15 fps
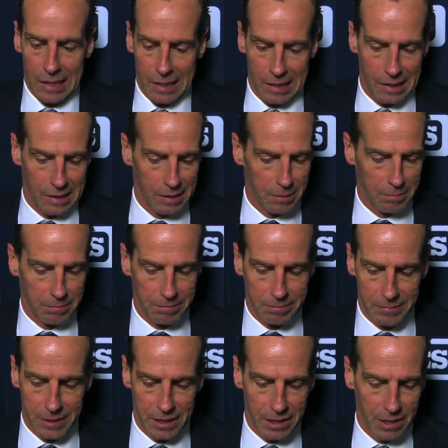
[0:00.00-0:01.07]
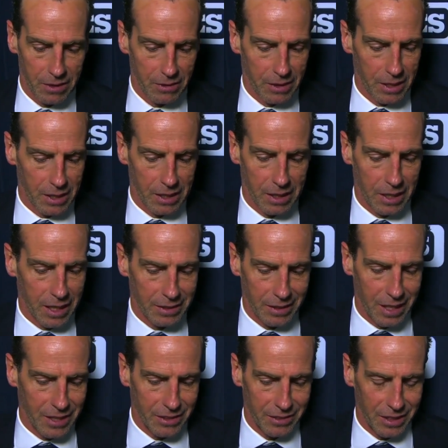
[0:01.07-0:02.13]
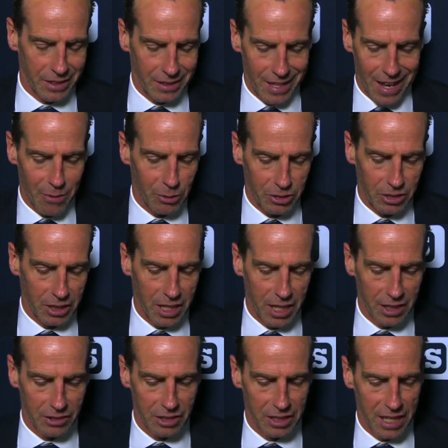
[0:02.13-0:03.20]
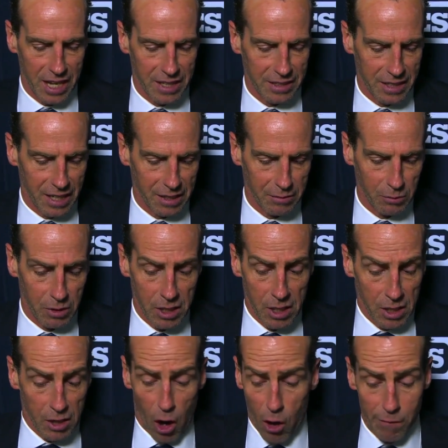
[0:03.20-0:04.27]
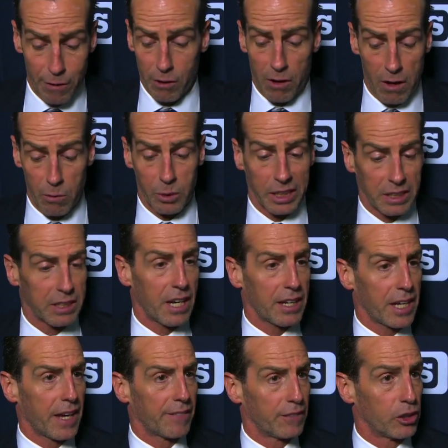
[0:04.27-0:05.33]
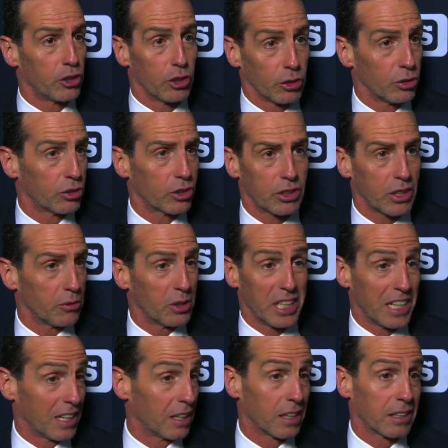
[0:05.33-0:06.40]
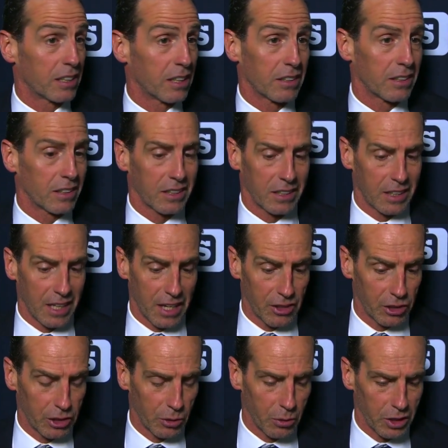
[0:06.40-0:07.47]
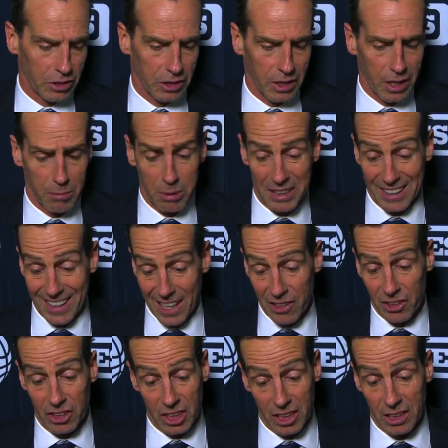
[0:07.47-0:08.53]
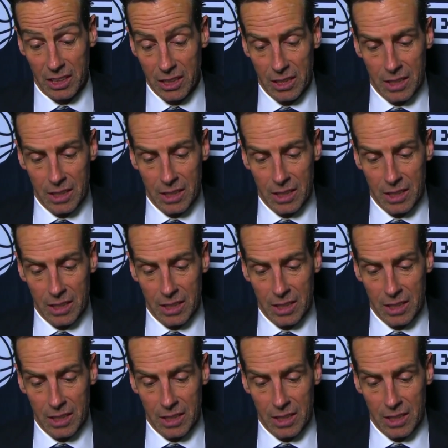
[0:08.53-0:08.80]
um, you know, uh, I, don't, I, don't, think that was the case, and that, that overall we did not have the juice that we needed. The, the, the energy wasn't there, but the energy,